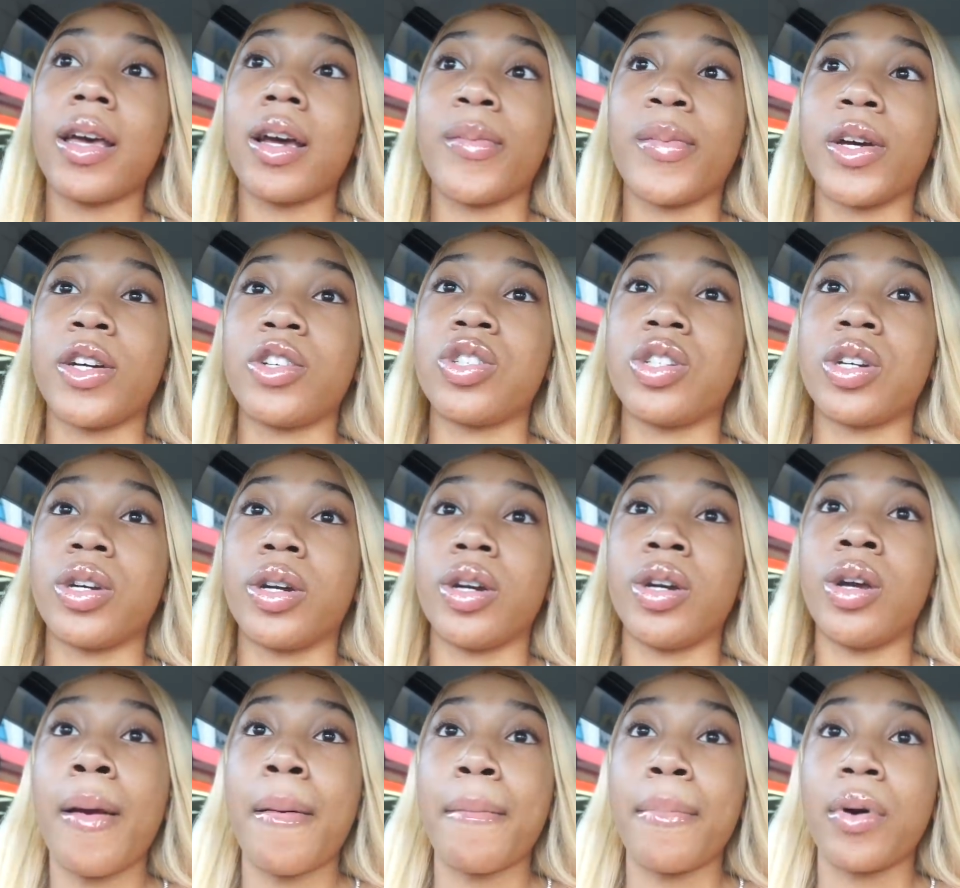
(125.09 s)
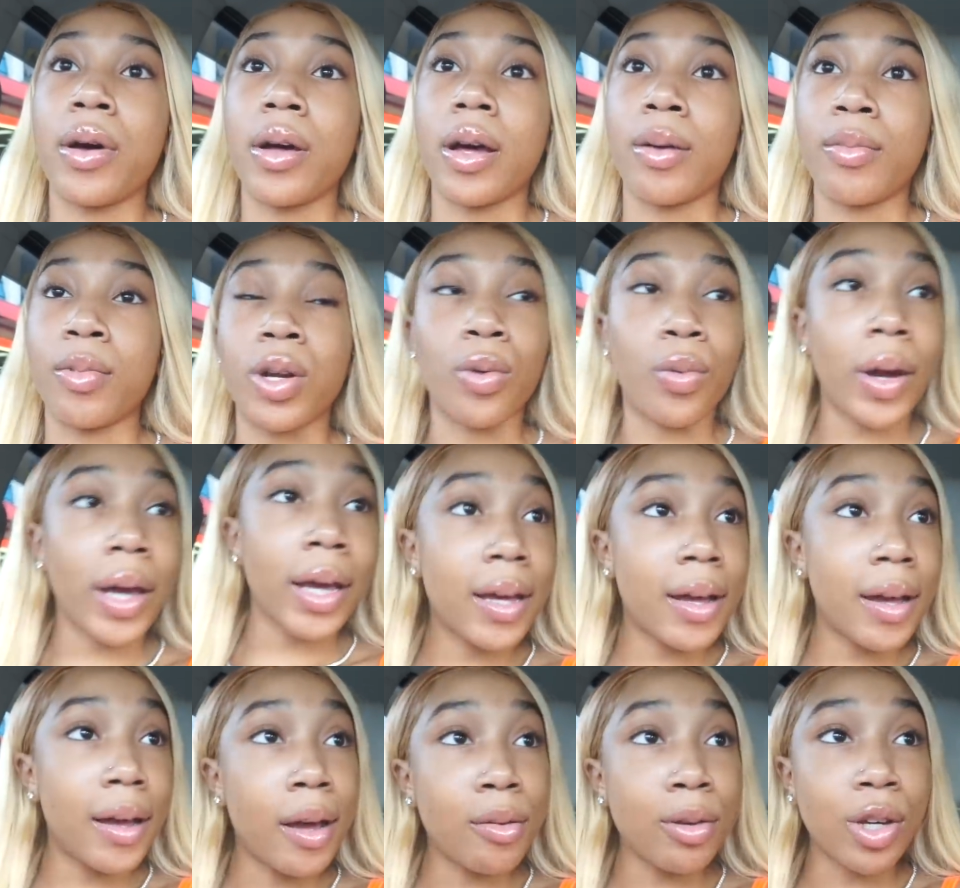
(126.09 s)
I'm not sure, but I'm gonna wake
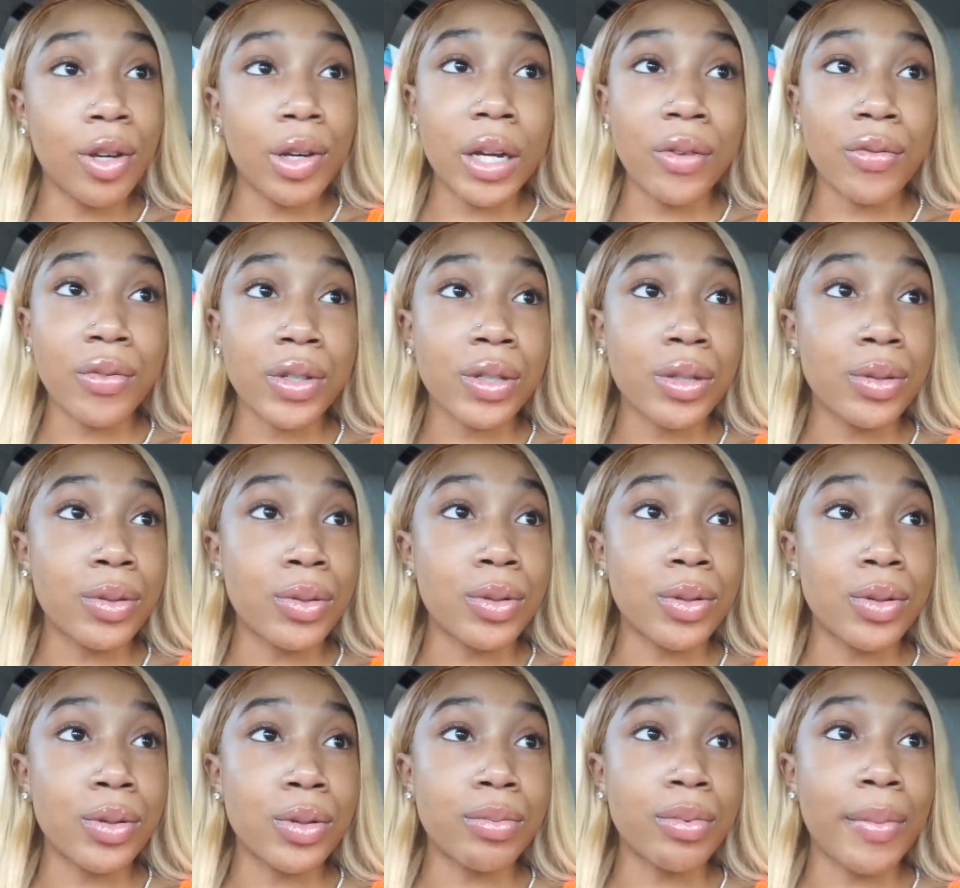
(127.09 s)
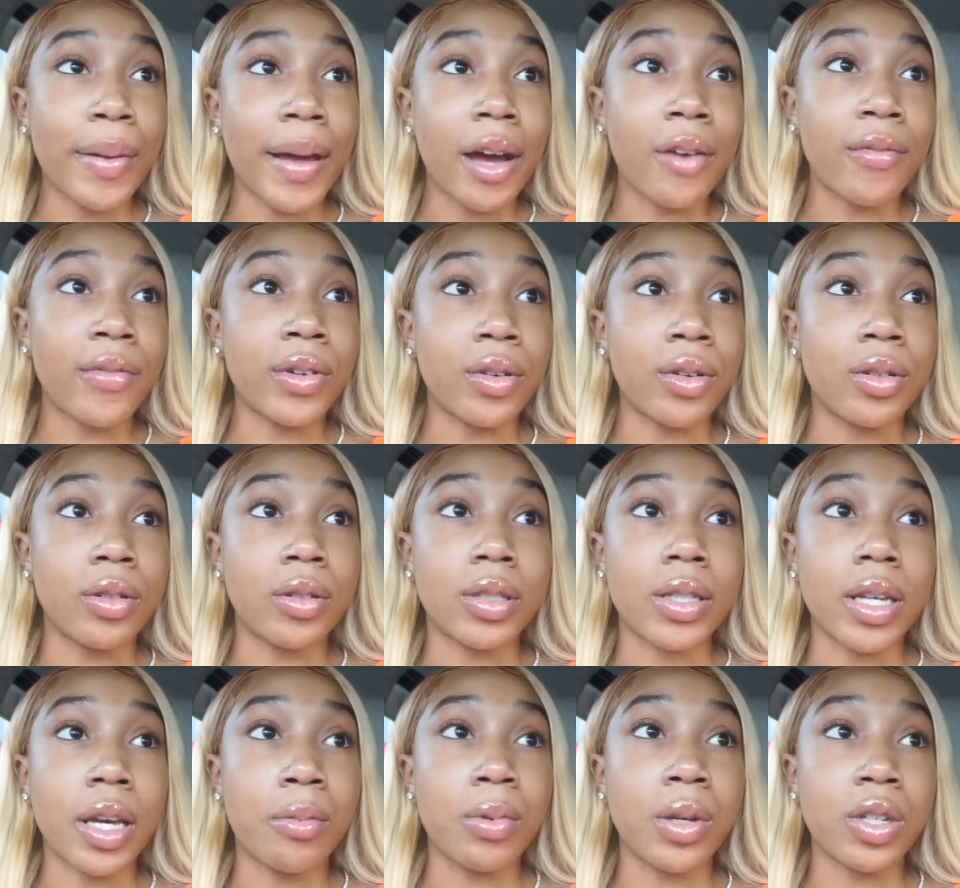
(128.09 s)
up, get ready for school, put my outfit on,
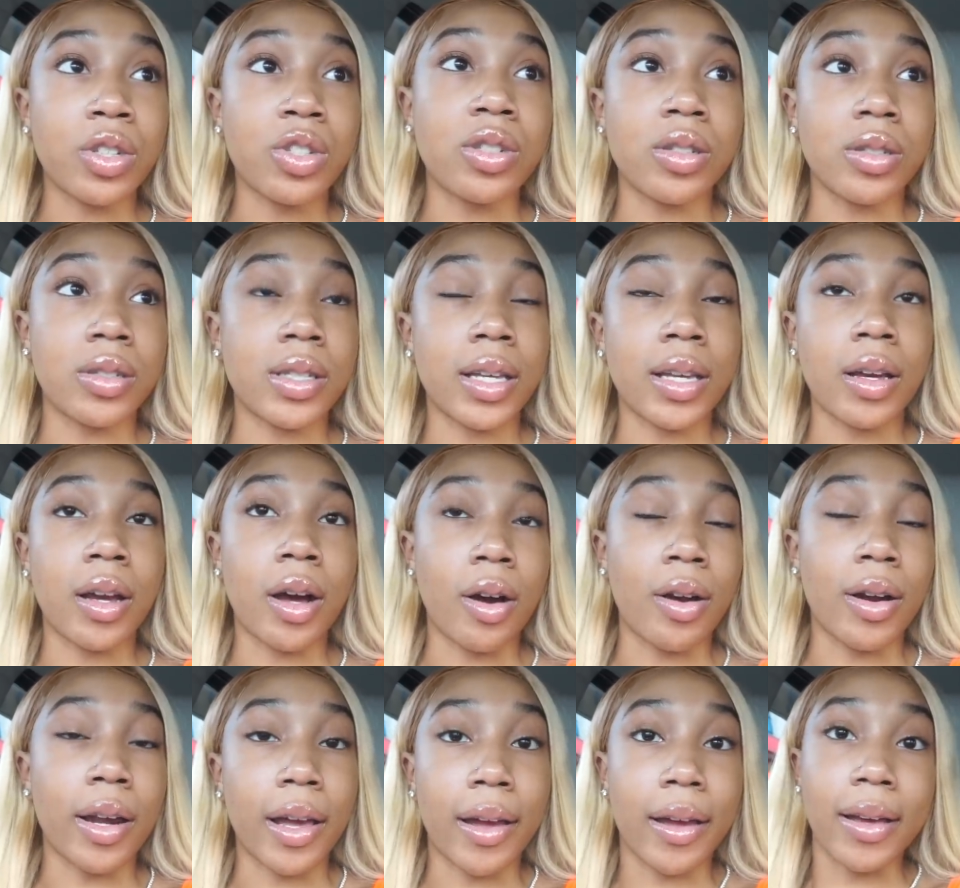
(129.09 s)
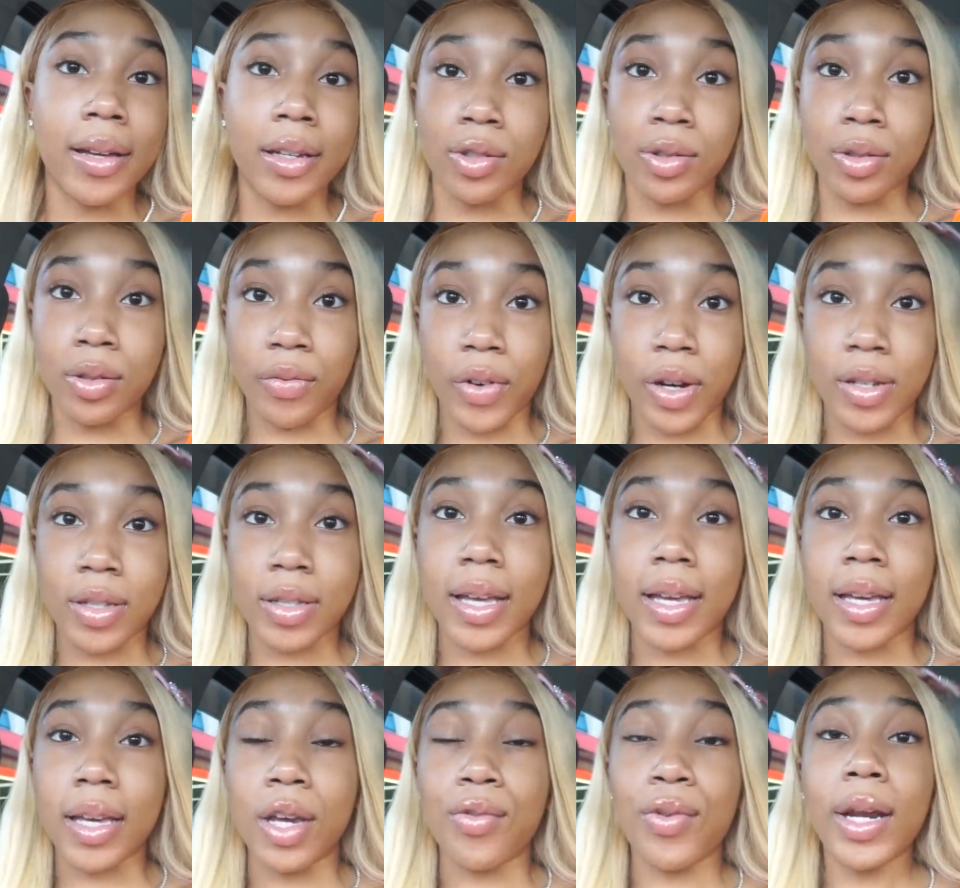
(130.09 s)
take pictures and all that, and do a first
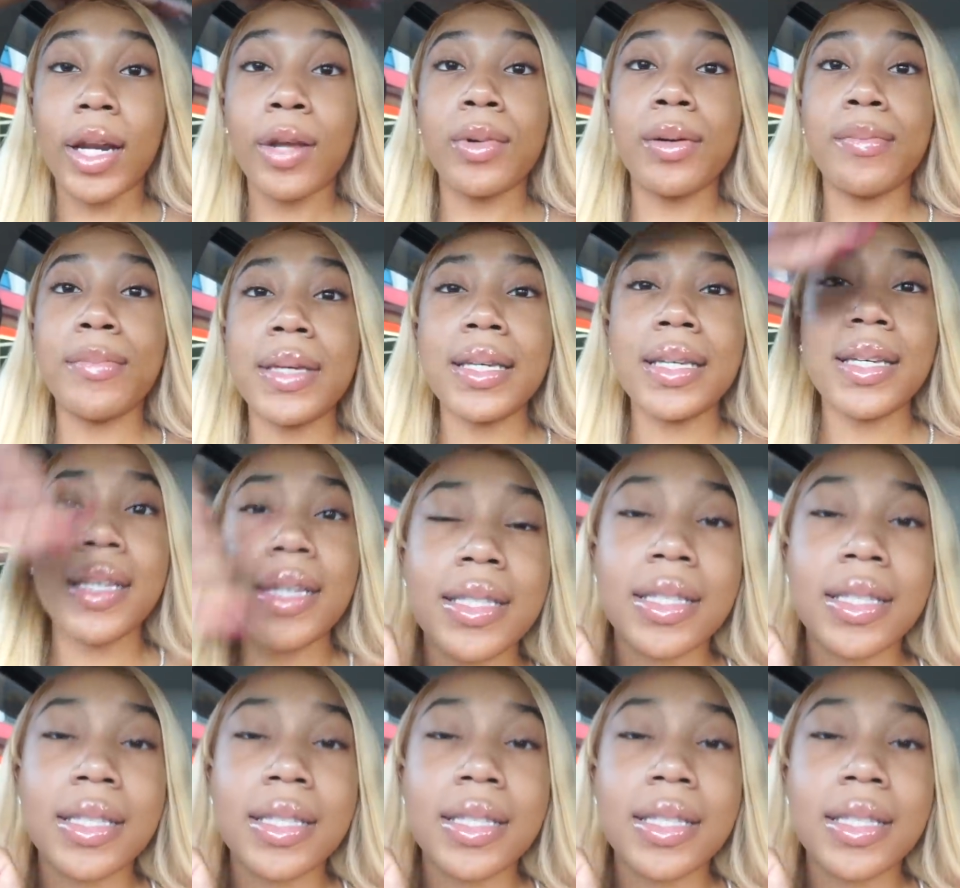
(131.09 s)
day get ready with me.